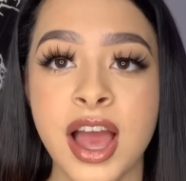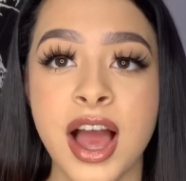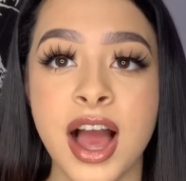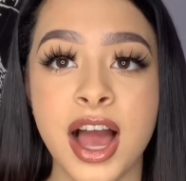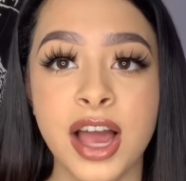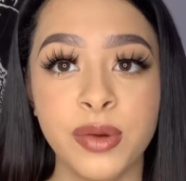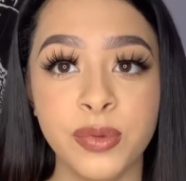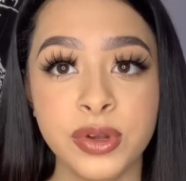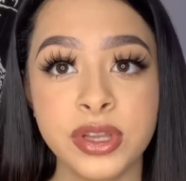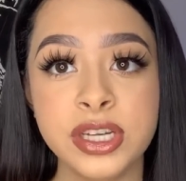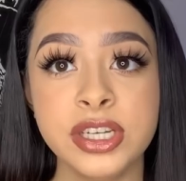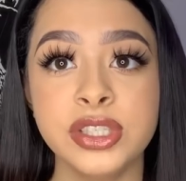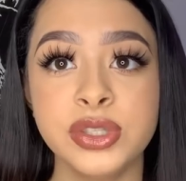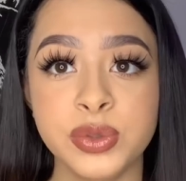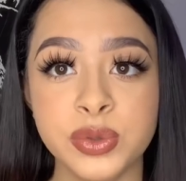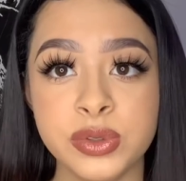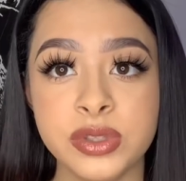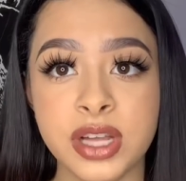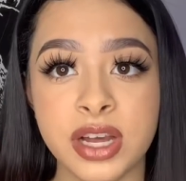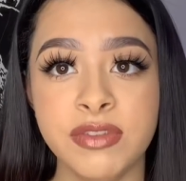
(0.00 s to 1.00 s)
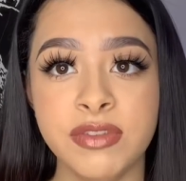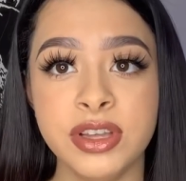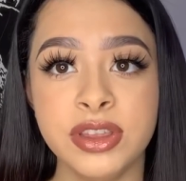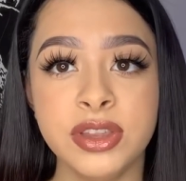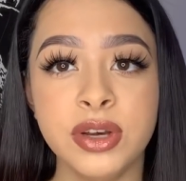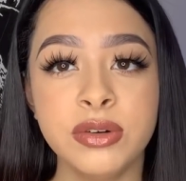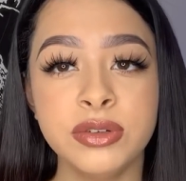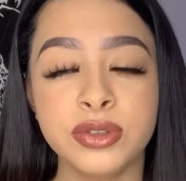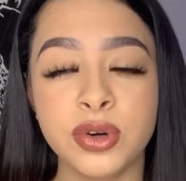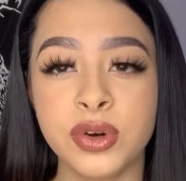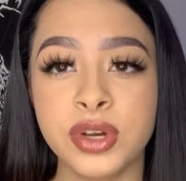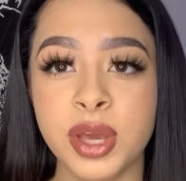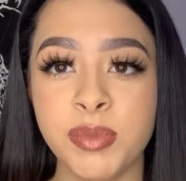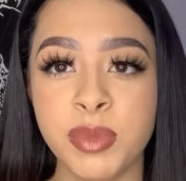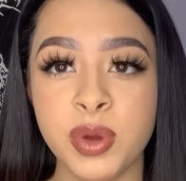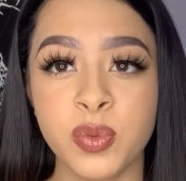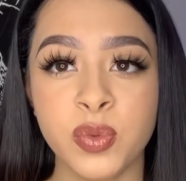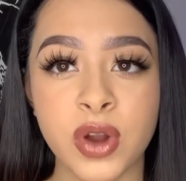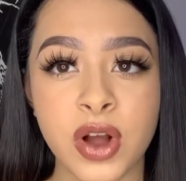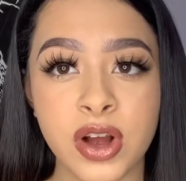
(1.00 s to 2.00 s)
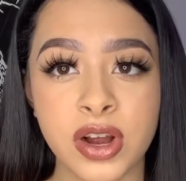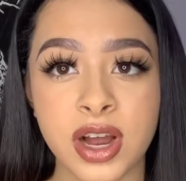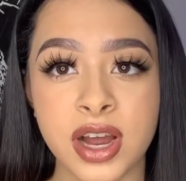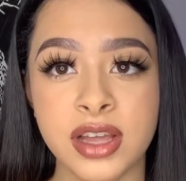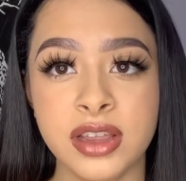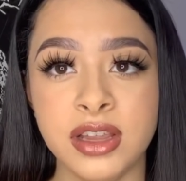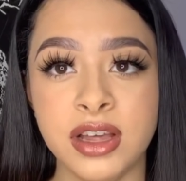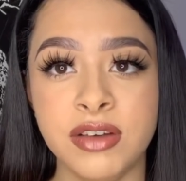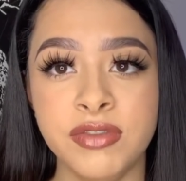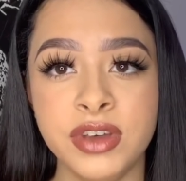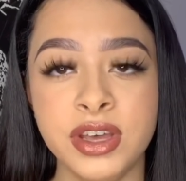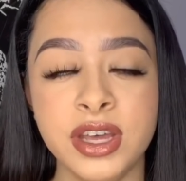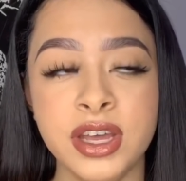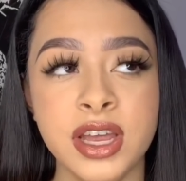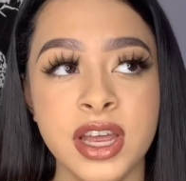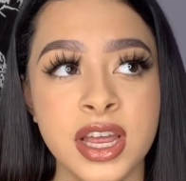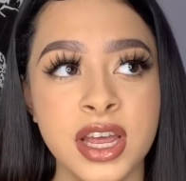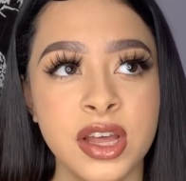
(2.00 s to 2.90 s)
I really do love it though, don't get me wrong, I love it.